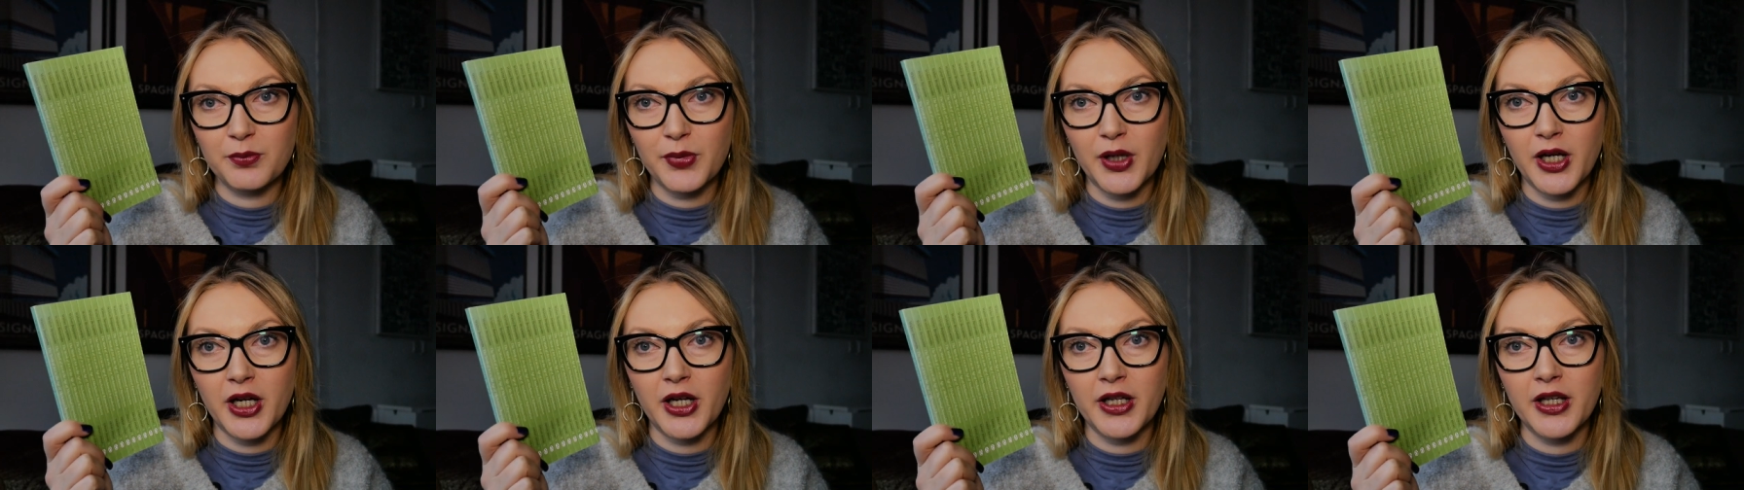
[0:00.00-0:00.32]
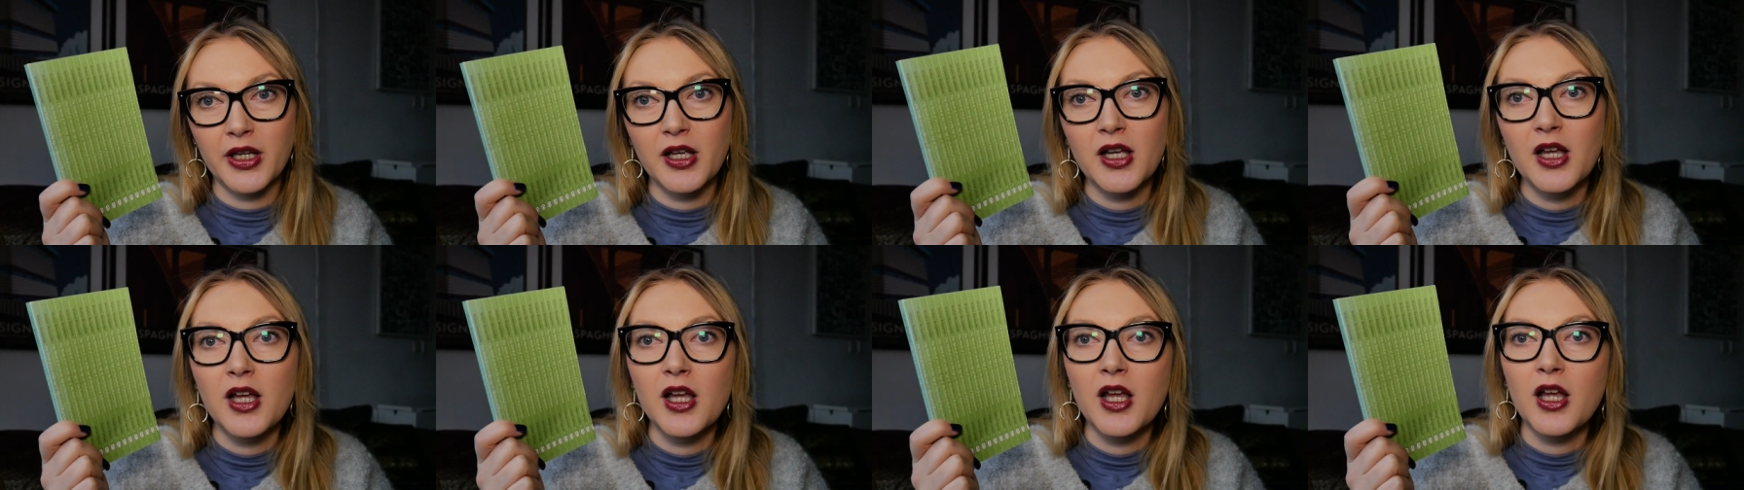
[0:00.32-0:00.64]

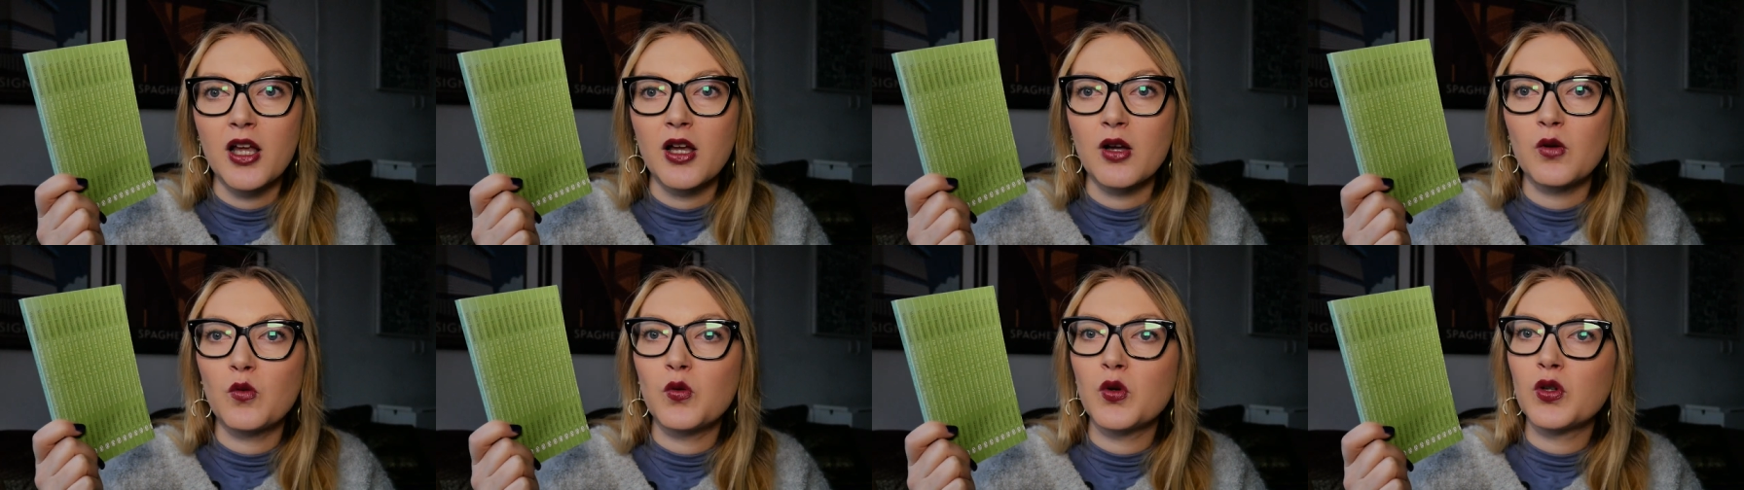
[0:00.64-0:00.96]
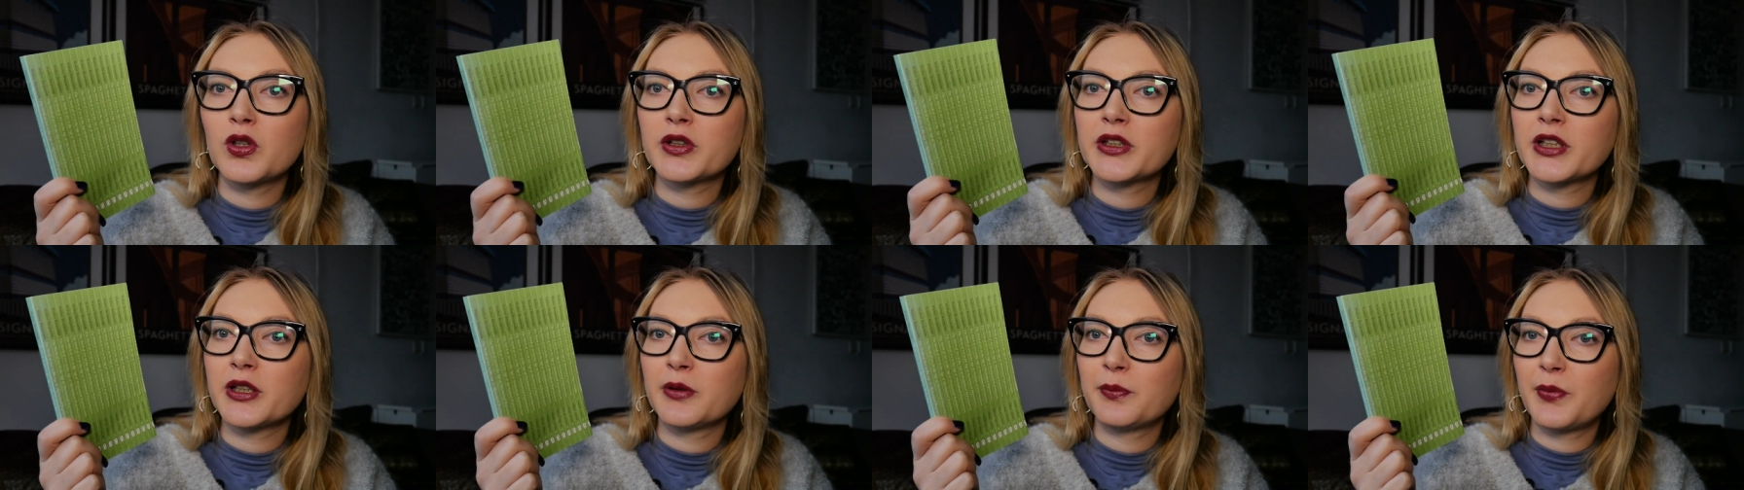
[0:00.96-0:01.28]
by
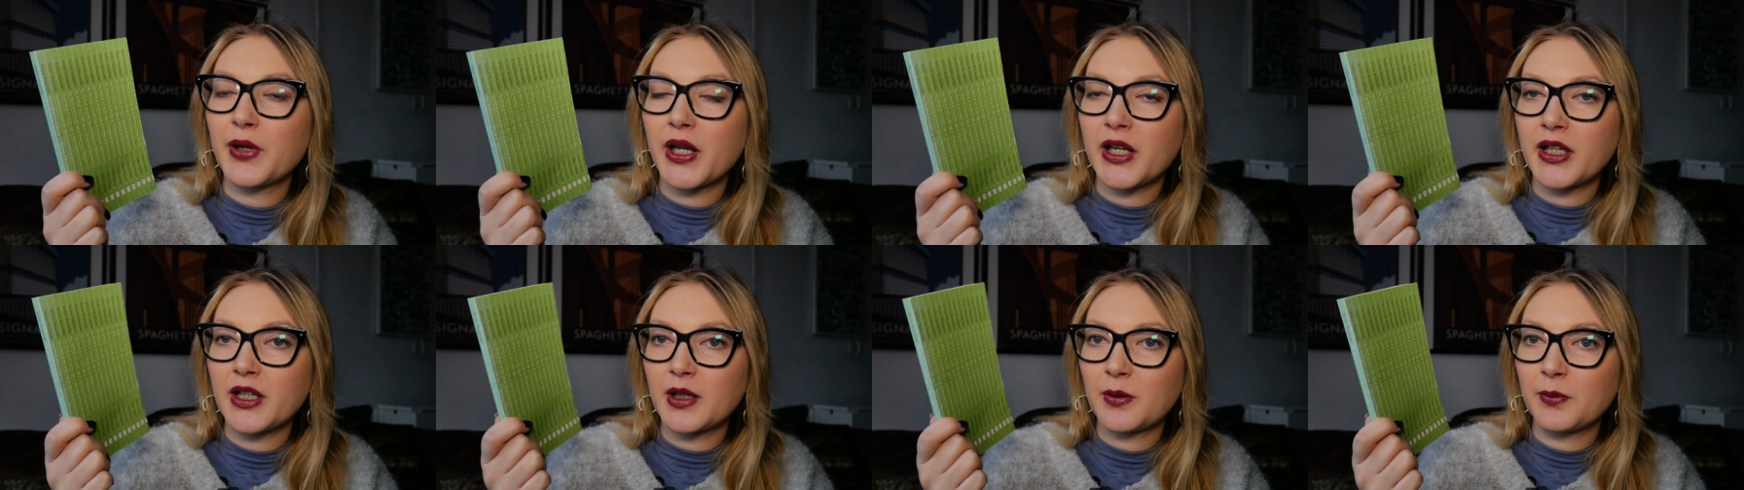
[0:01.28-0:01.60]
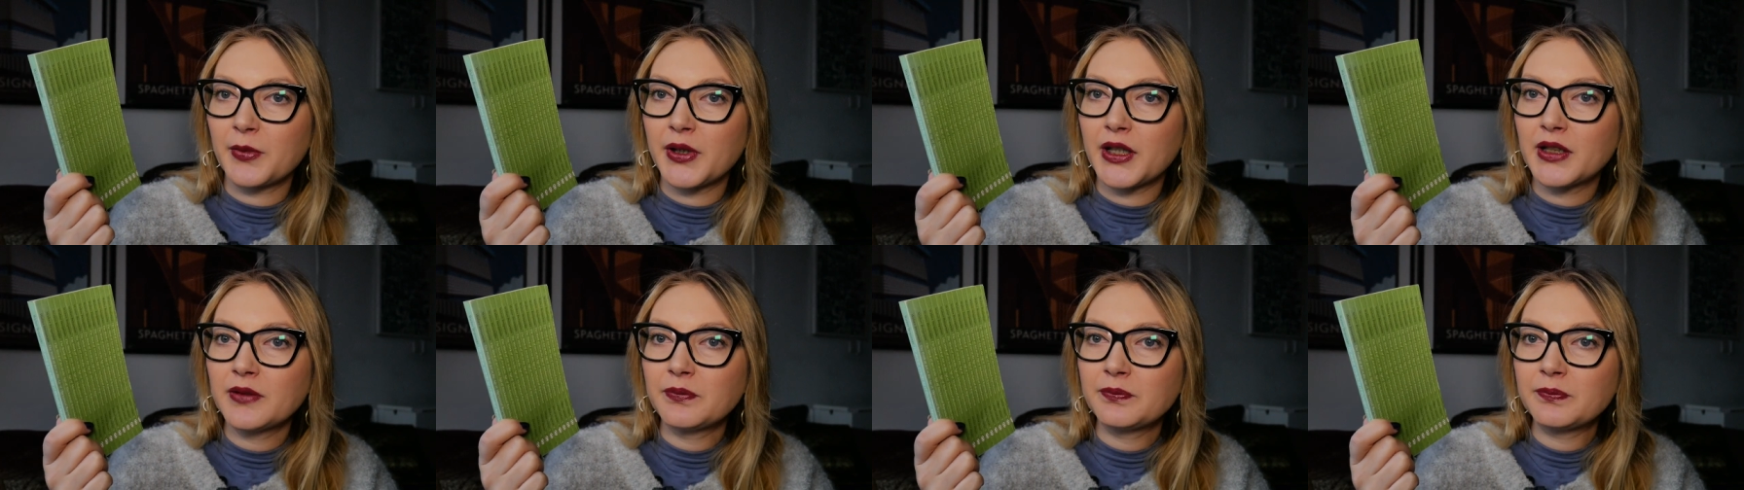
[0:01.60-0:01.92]
Walter
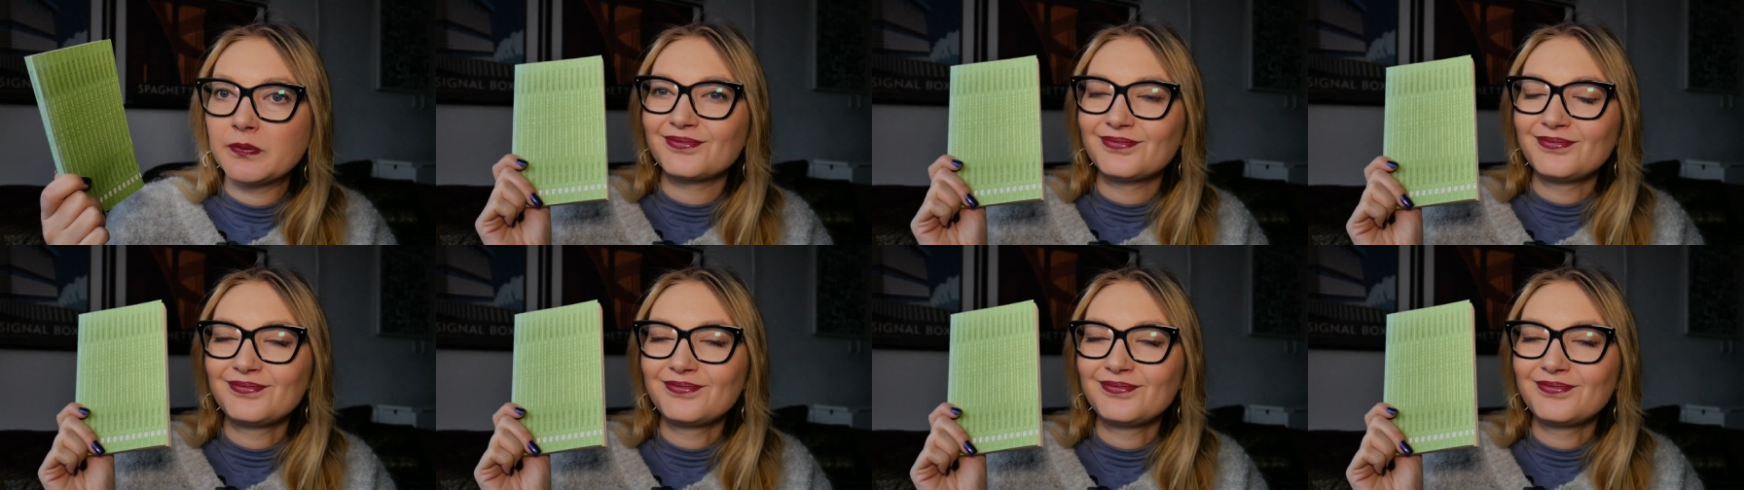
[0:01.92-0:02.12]
Benjamin.